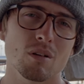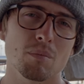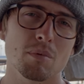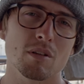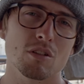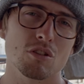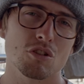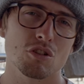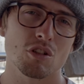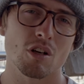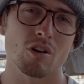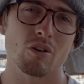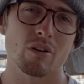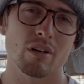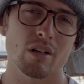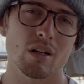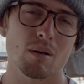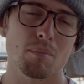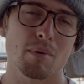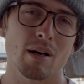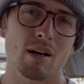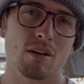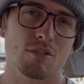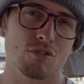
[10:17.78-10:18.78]
have been showing
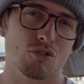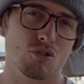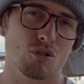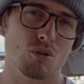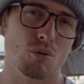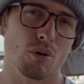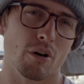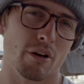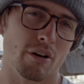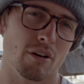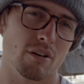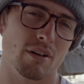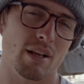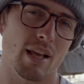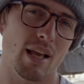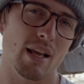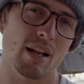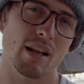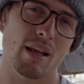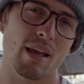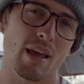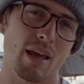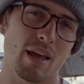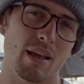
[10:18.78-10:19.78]
about
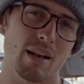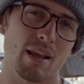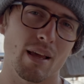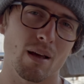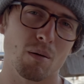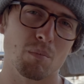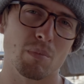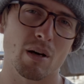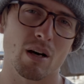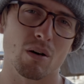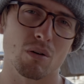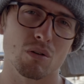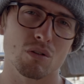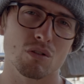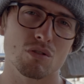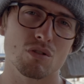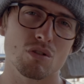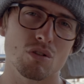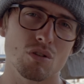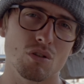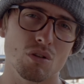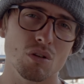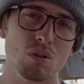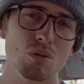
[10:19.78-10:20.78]
288 amp
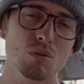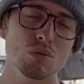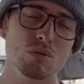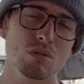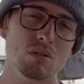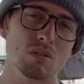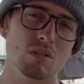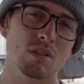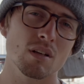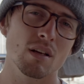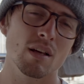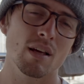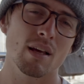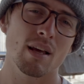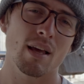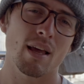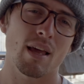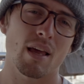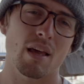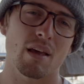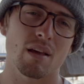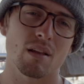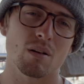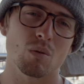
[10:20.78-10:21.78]
hours used,
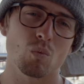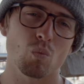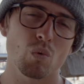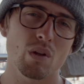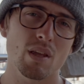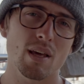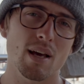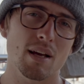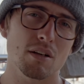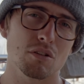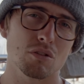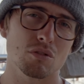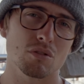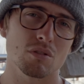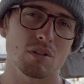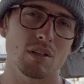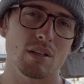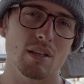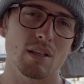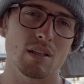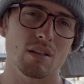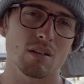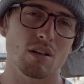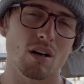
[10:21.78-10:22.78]
and we
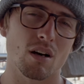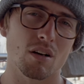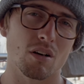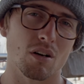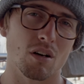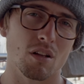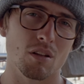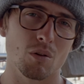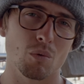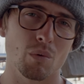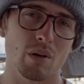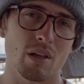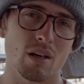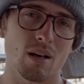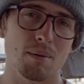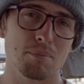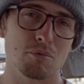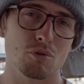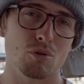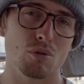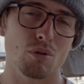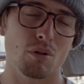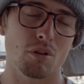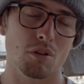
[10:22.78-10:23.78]
actually got all the way up
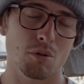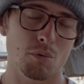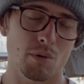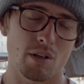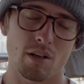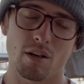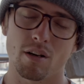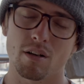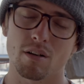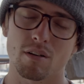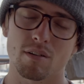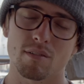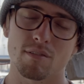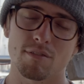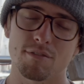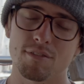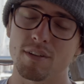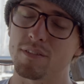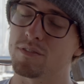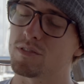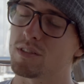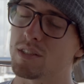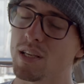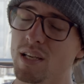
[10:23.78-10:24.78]
to
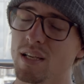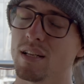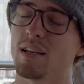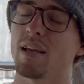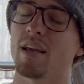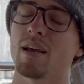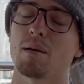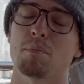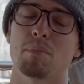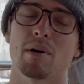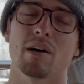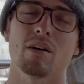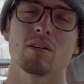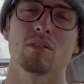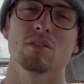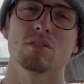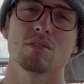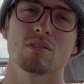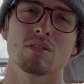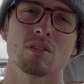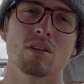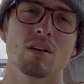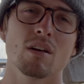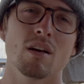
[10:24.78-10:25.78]
315 amp
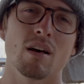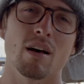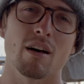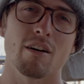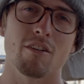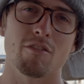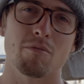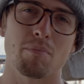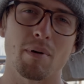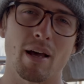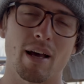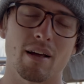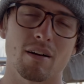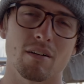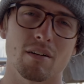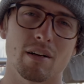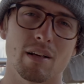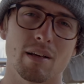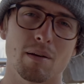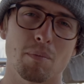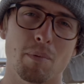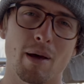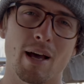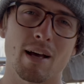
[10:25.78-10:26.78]
hours of
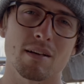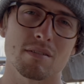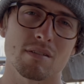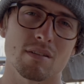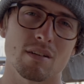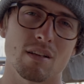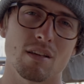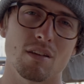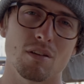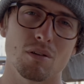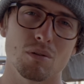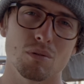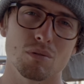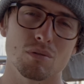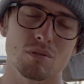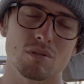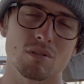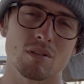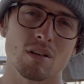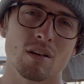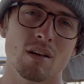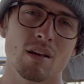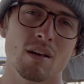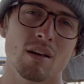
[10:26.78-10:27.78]
battery capacity
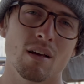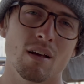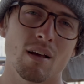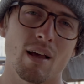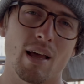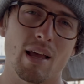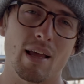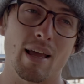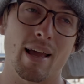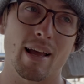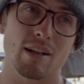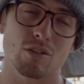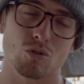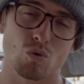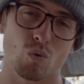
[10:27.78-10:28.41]
used at